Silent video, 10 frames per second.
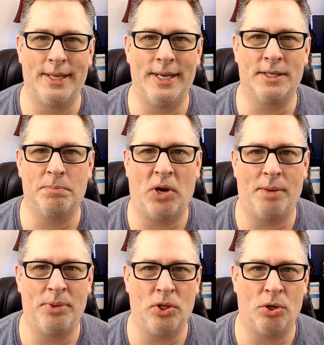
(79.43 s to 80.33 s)
The next
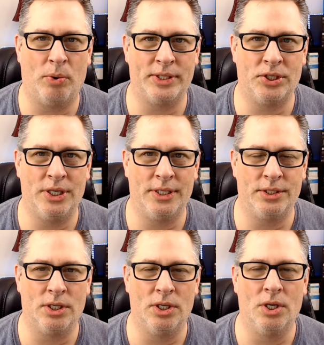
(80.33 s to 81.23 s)
popular question
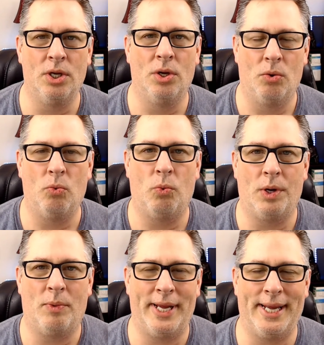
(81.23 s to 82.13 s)
is,
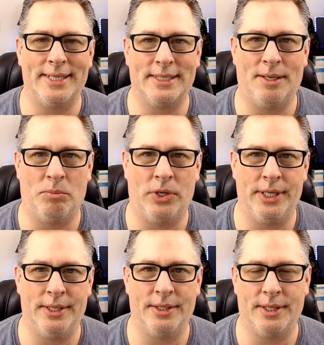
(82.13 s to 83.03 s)
what do I get
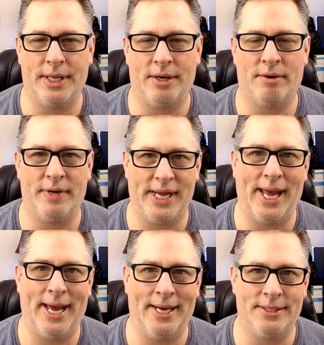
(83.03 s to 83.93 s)
someone that already
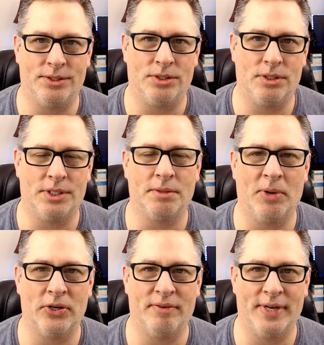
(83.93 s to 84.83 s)
has a
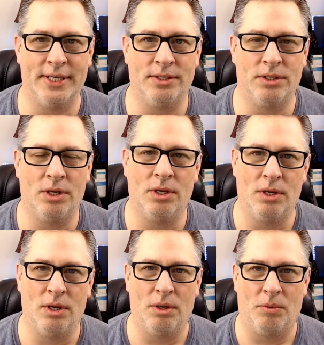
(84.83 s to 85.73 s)
smart device?
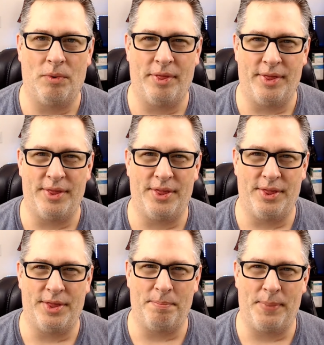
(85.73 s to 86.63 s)
Well,
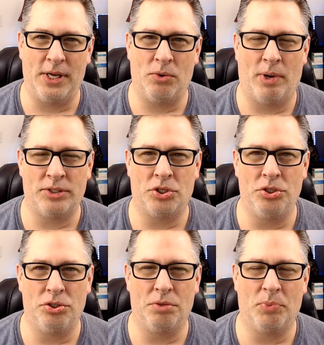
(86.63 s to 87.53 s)
the big
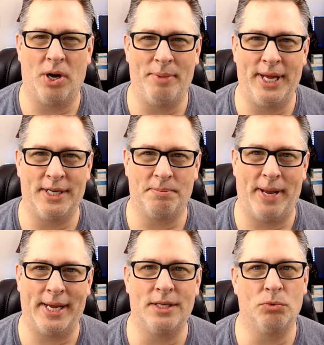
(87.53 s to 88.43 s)
question you should probably ask
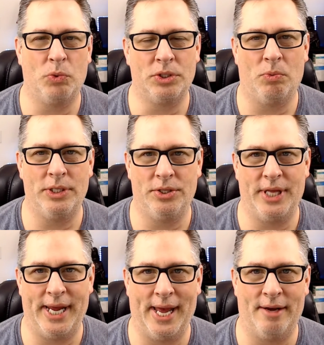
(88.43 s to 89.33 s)
back is, which one do
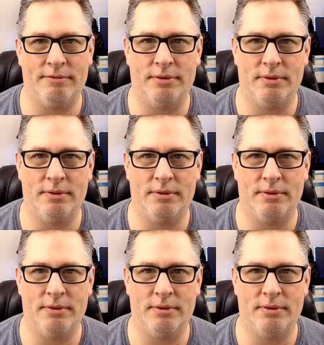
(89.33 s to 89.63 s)
they have?